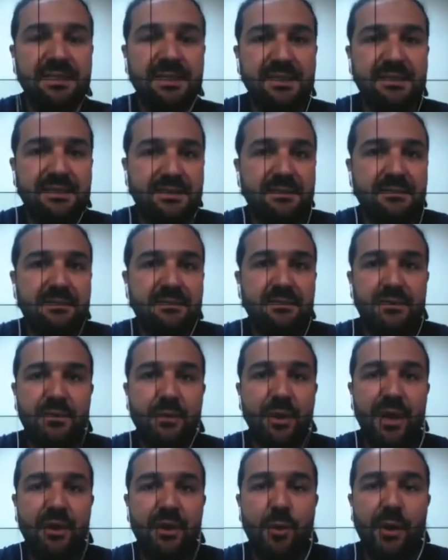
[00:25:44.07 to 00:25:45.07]
this is
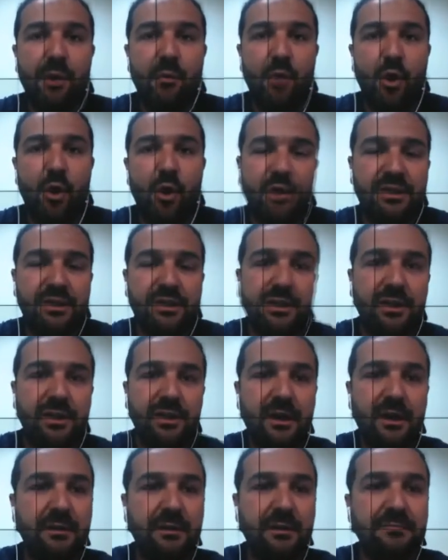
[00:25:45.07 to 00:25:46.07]
we worked
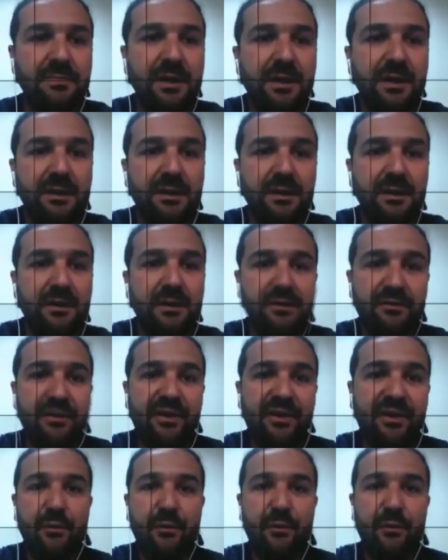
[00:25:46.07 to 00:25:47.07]

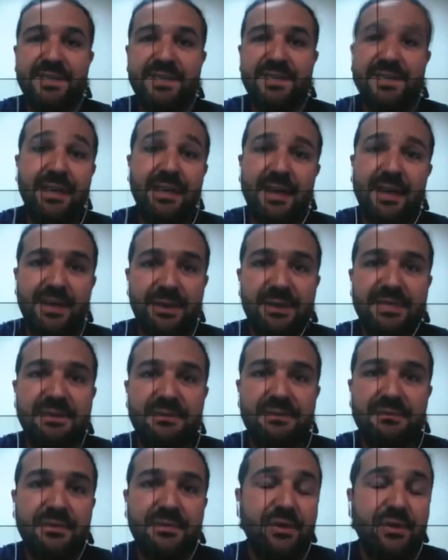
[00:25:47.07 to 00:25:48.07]
very recently with
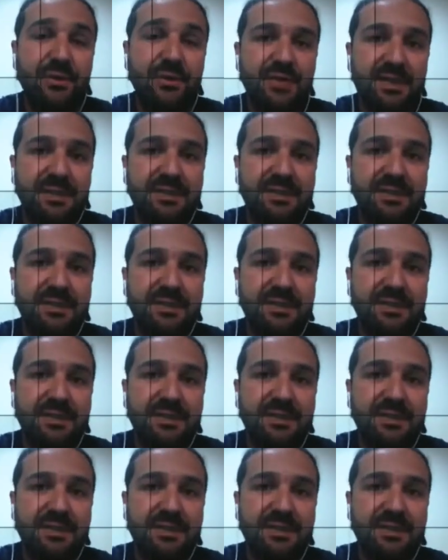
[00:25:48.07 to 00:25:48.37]
two